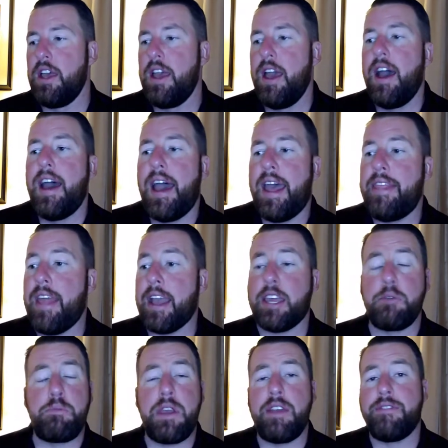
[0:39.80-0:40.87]
And that could
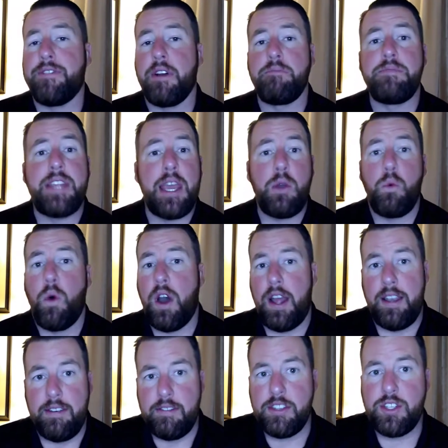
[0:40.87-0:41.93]
be from day
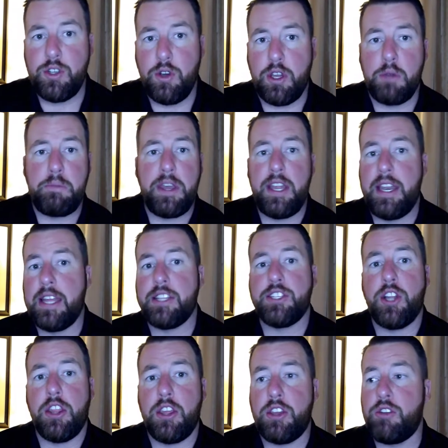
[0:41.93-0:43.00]
one. So it could be an install
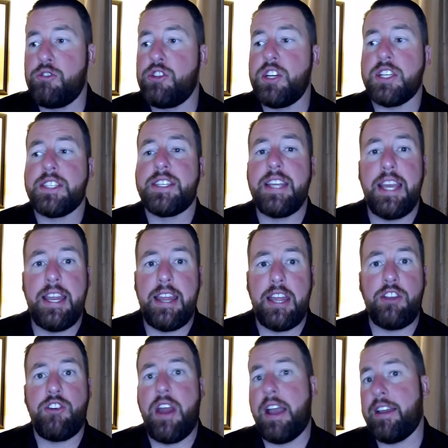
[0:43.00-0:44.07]
that you just did and
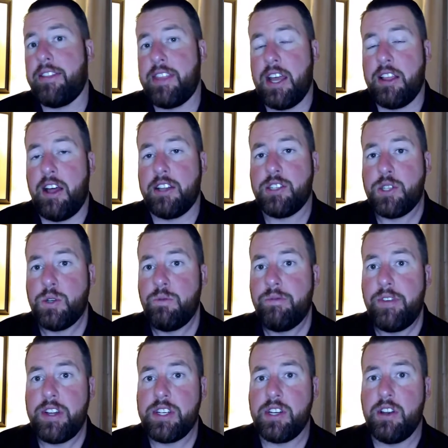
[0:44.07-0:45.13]
you're now getting that loss of
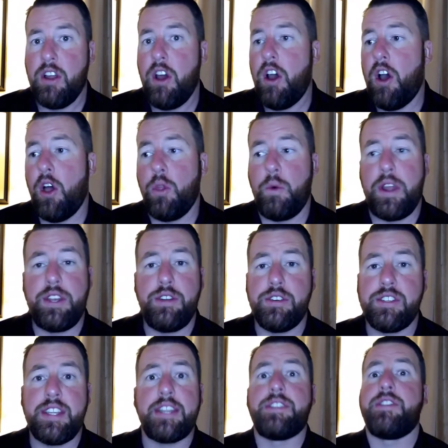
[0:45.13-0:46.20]
supervision all the way to a
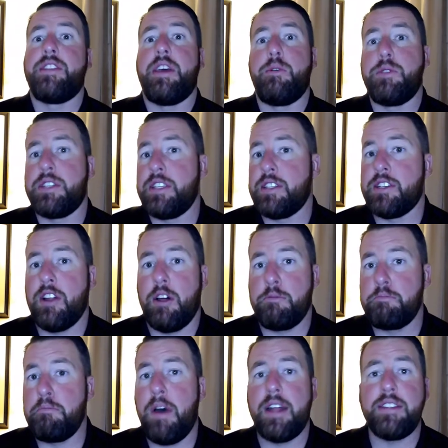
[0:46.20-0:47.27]
sensor that was installed
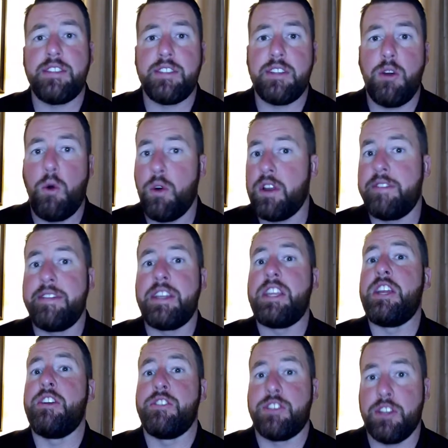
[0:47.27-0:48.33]
months or even
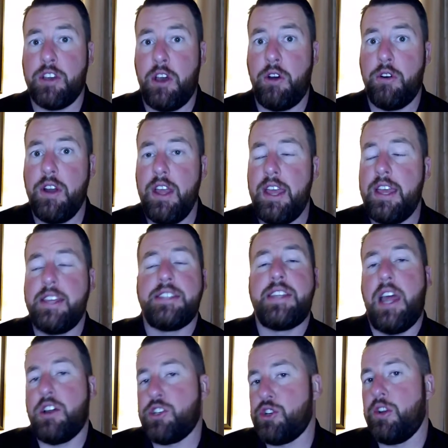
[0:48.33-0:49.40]
years ago and is
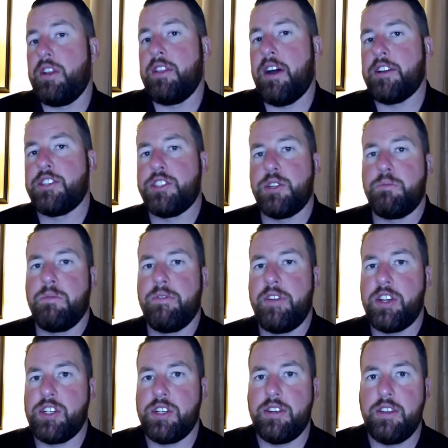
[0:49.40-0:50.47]
now showing loss of
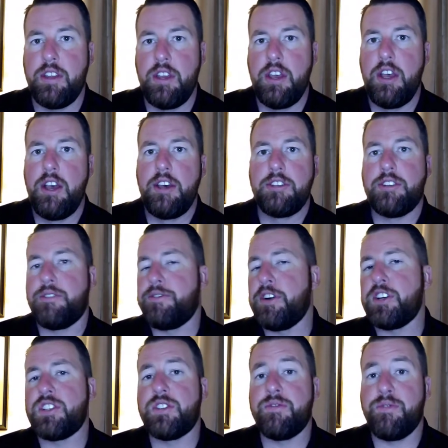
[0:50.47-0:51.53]
supervision. So
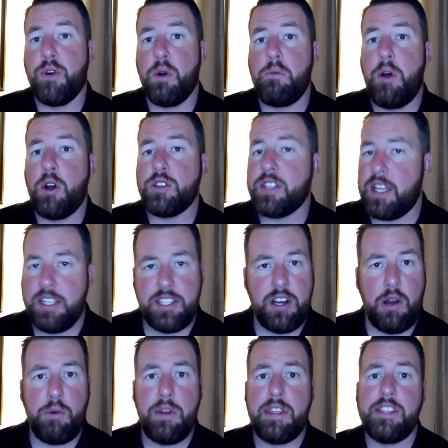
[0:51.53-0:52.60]
first and foremost, I start
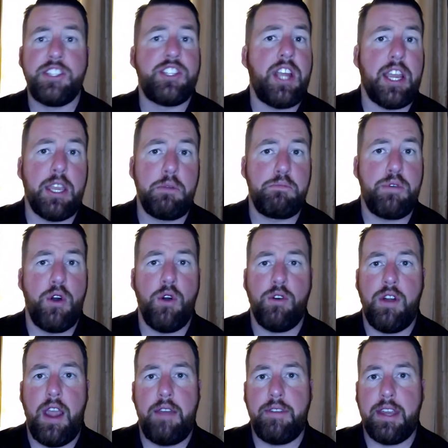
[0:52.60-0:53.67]
with is checking
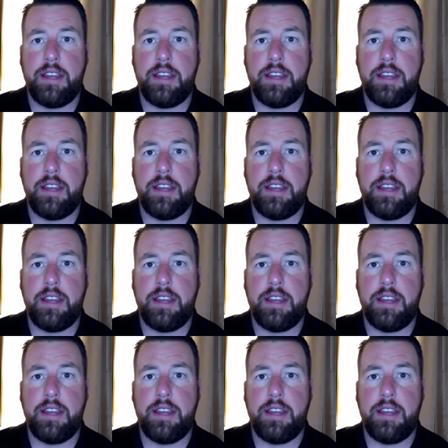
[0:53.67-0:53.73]
programming.